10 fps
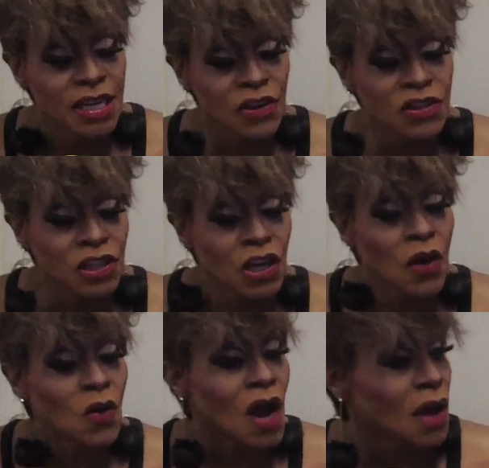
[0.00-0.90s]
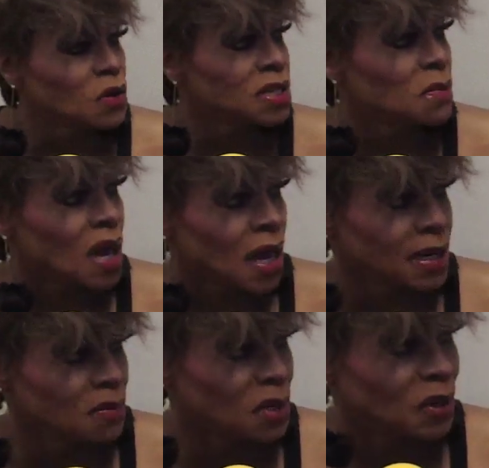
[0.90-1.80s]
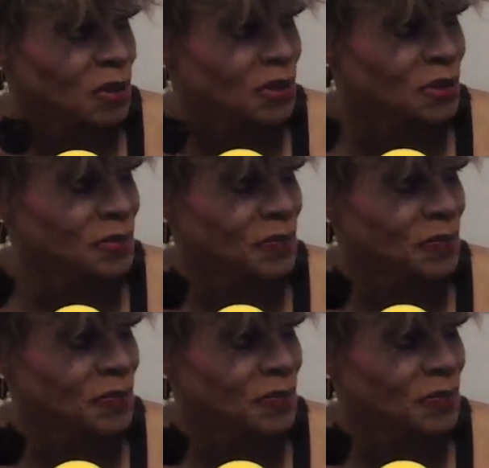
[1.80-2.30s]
years ago I was a bodybuilder.